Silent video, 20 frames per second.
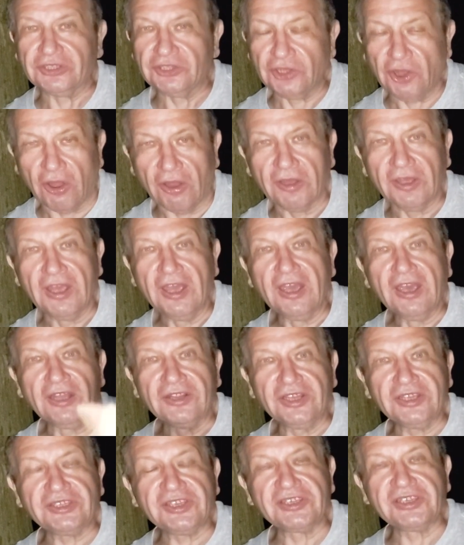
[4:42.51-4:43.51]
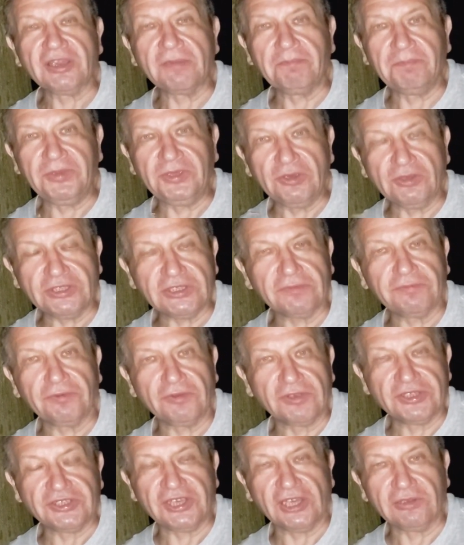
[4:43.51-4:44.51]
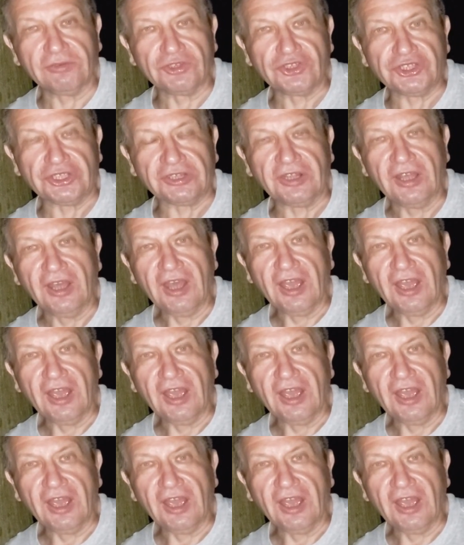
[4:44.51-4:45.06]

No, this is a beautiful solution.